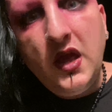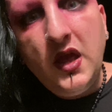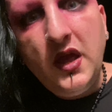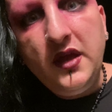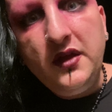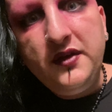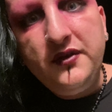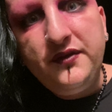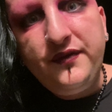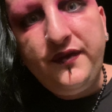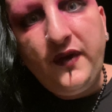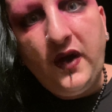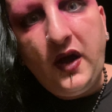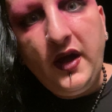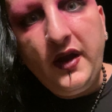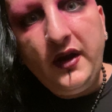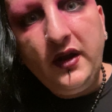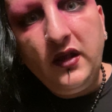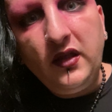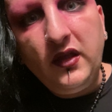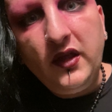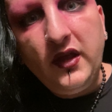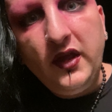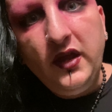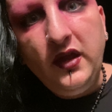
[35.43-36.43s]
and
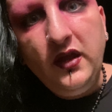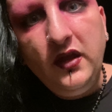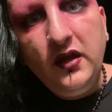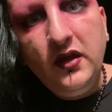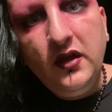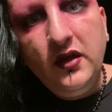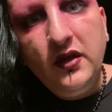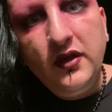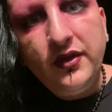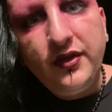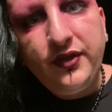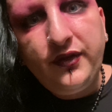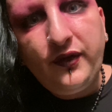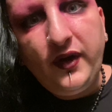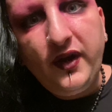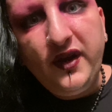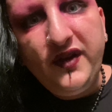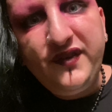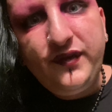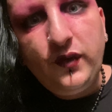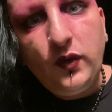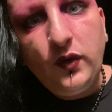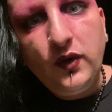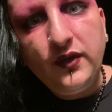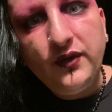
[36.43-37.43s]
finally,
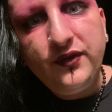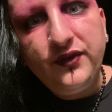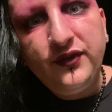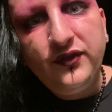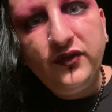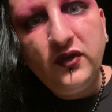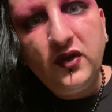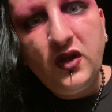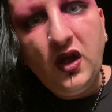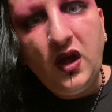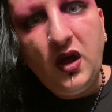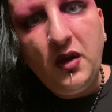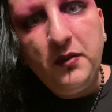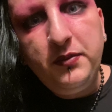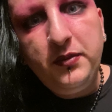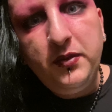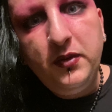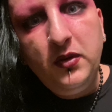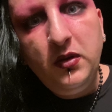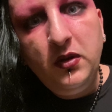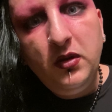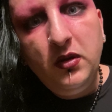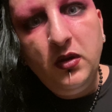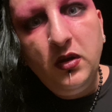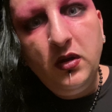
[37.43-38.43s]
3/4 cup
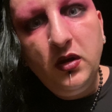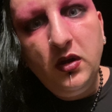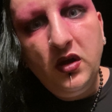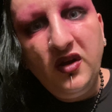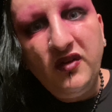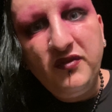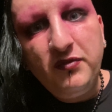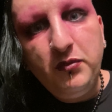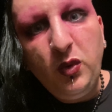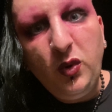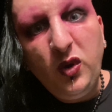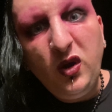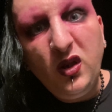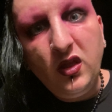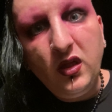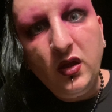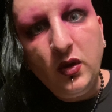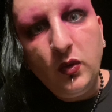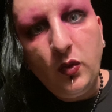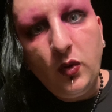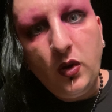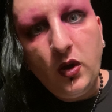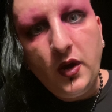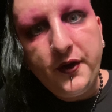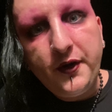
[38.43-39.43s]
of boiling
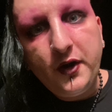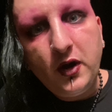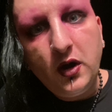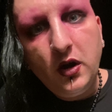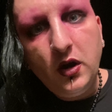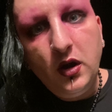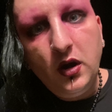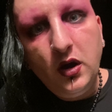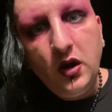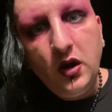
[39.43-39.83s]
water.